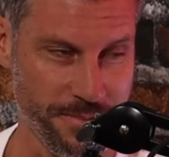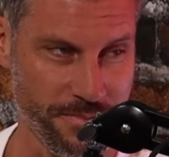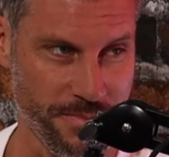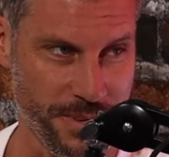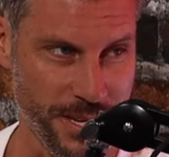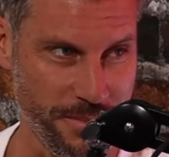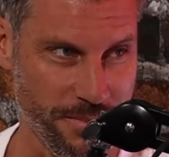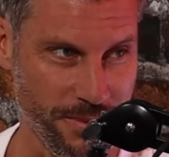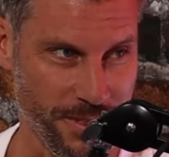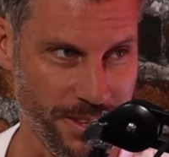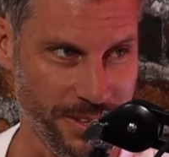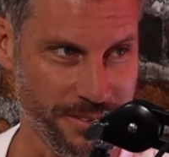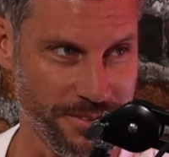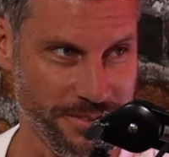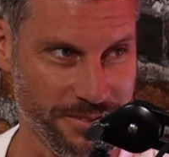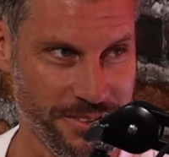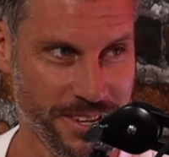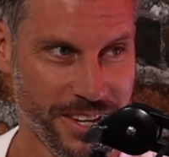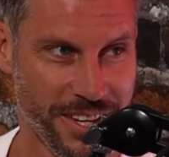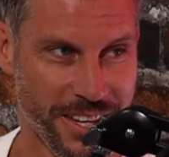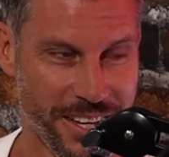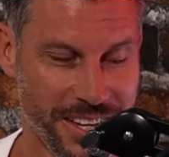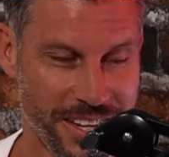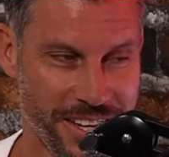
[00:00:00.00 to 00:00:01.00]
of people and,
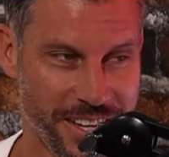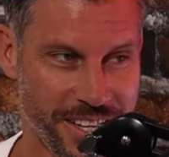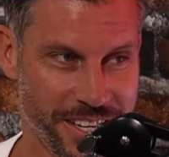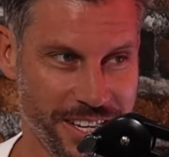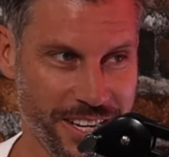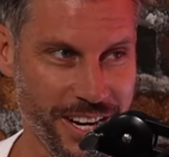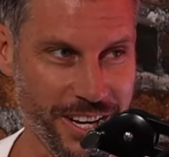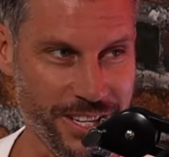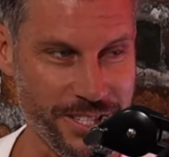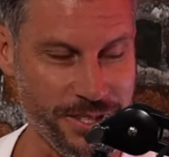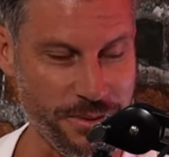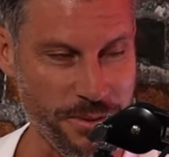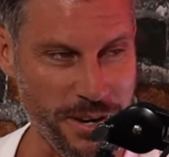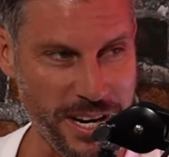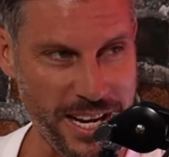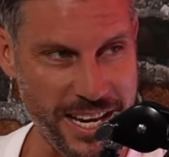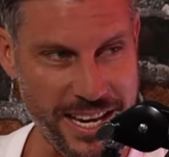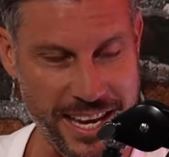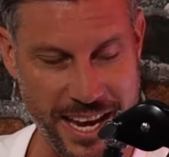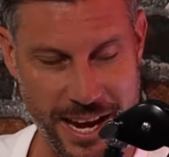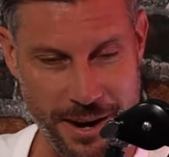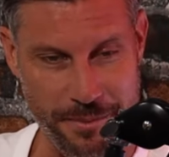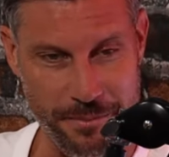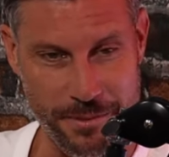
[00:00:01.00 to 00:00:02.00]
you know, twenty
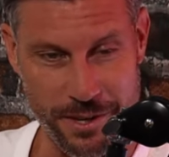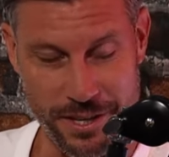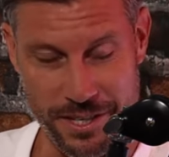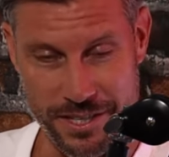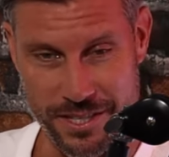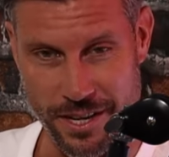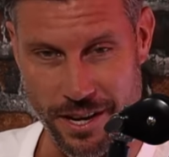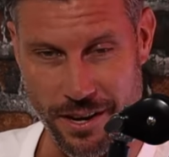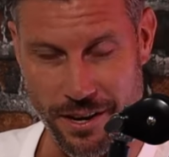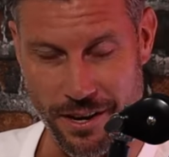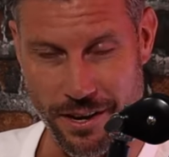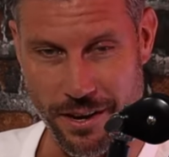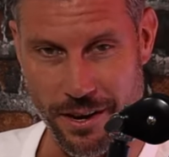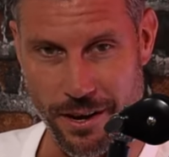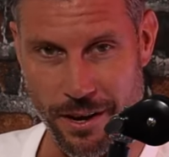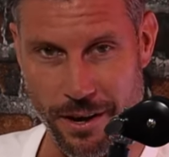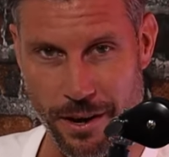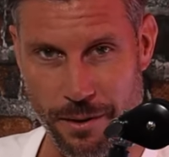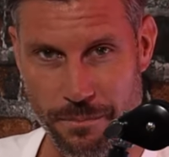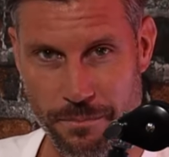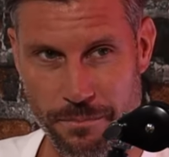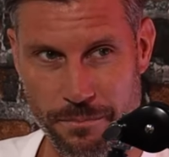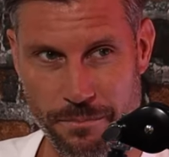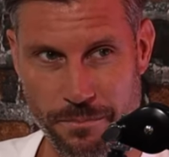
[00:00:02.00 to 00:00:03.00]
cameras. So I,
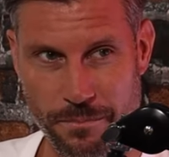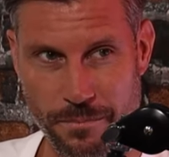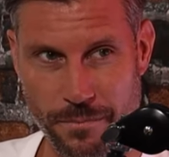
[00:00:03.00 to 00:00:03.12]
I'm,